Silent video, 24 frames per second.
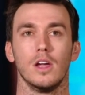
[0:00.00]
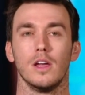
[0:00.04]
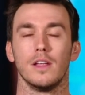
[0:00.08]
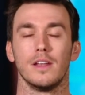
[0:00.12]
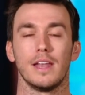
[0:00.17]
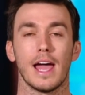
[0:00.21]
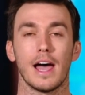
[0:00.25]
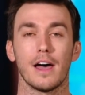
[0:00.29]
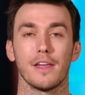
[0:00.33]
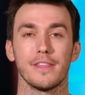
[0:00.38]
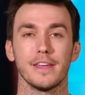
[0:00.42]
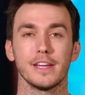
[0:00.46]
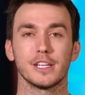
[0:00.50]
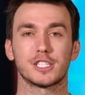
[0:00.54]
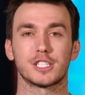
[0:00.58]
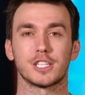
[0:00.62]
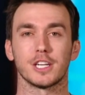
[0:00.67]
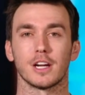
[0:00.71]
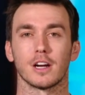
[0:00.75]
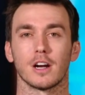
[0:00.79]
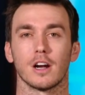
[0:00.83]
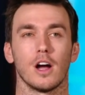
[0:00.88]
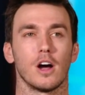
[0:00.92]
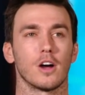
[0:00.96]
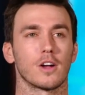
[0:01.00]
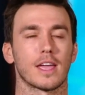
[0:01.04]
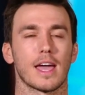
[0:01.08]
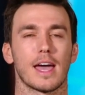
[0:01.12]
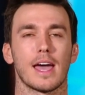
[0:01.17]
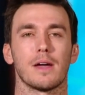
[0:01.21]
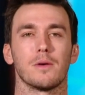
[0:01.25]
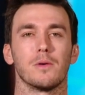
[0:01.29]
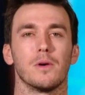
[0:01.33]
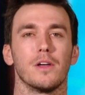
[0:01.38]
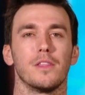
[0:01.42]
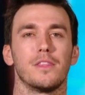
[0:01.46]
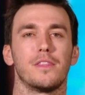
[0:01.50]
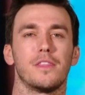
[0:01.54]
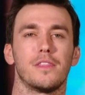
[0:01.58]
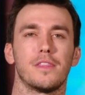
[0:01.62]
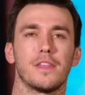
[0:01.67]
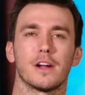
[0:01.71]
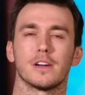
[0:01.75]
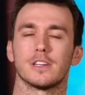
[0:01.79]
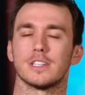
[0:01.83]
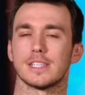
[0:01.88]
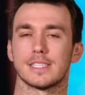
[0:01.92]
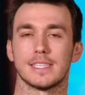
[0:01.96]
Now this year, okay, well
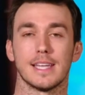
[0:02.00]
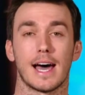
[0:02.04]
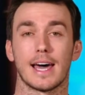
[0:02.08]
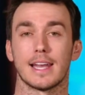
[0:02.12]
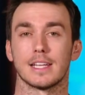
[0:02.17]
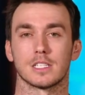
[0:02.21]
they're just not